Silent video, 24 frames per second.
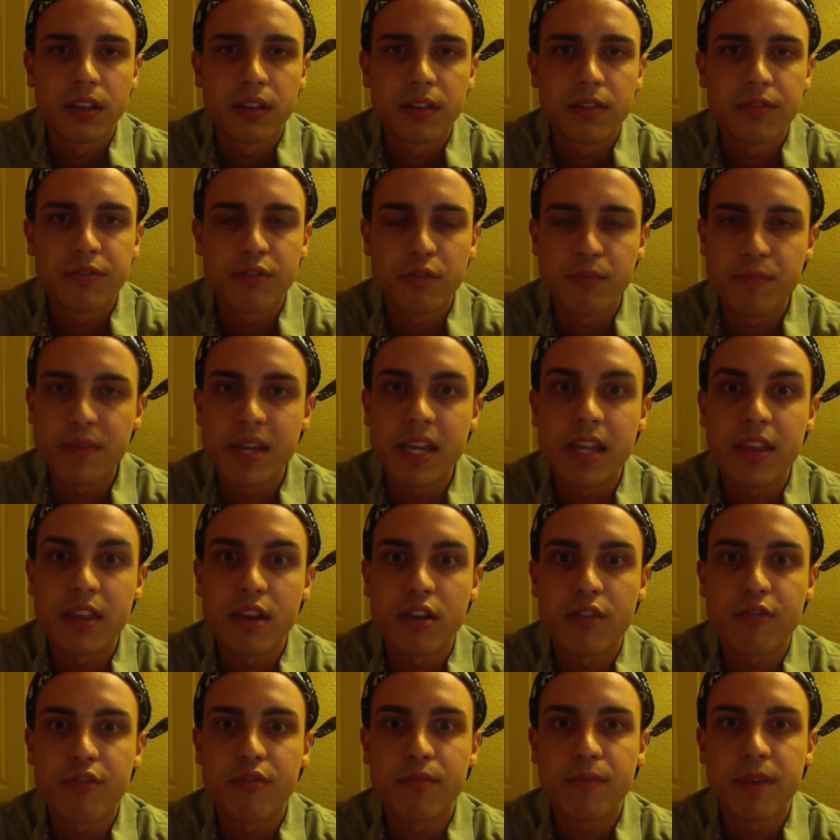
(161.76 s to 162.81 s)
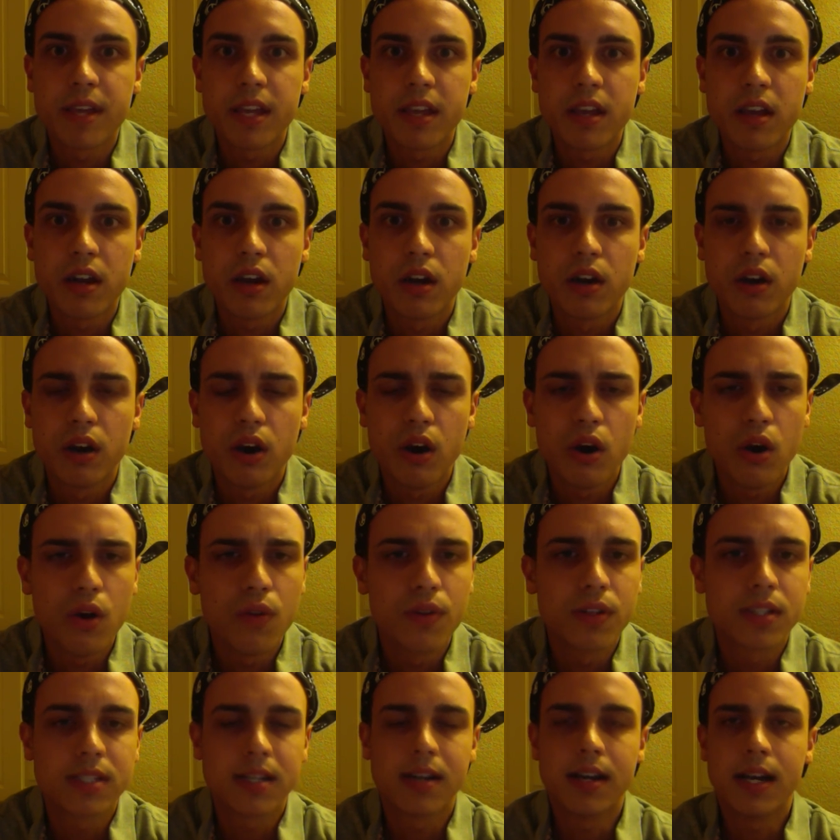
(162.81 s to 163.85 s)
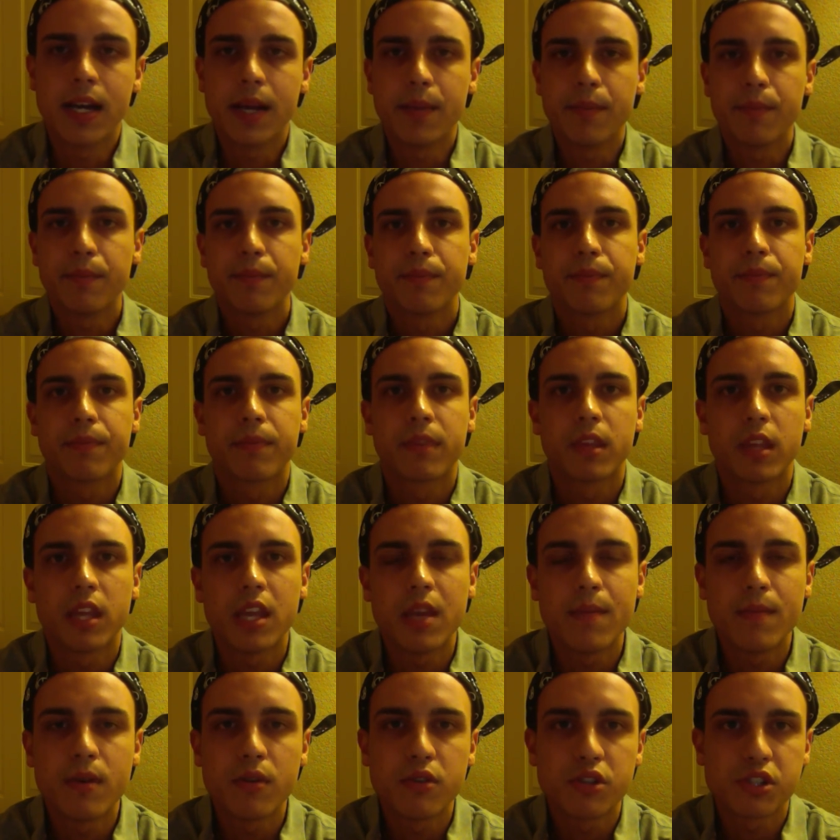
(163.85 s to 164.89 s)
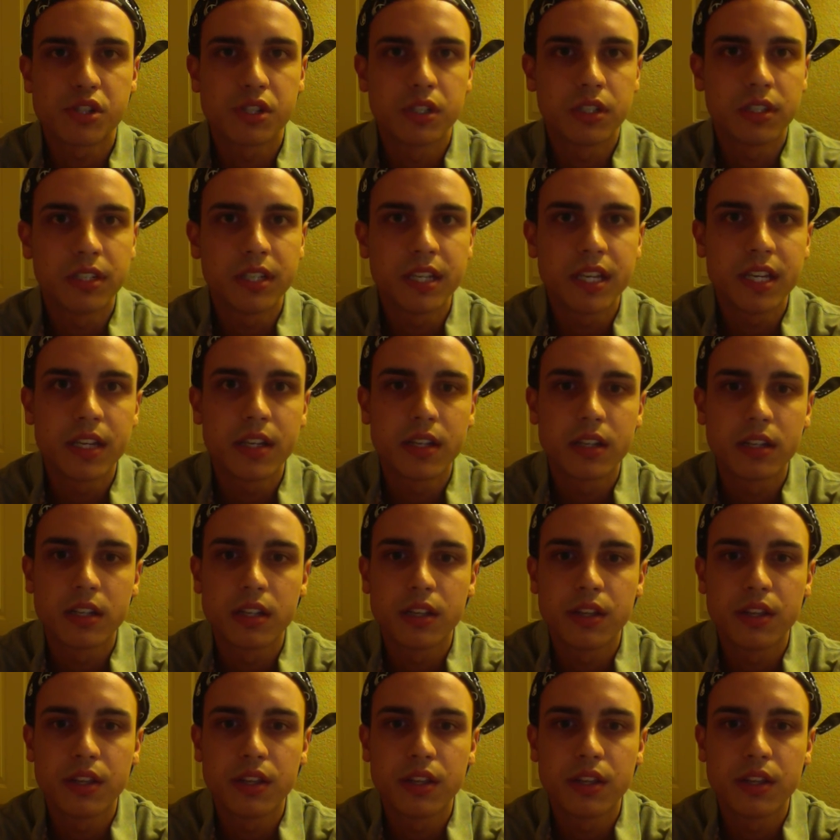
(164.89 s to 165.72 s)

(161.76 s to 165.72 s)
for being there for me all the time, emotionally,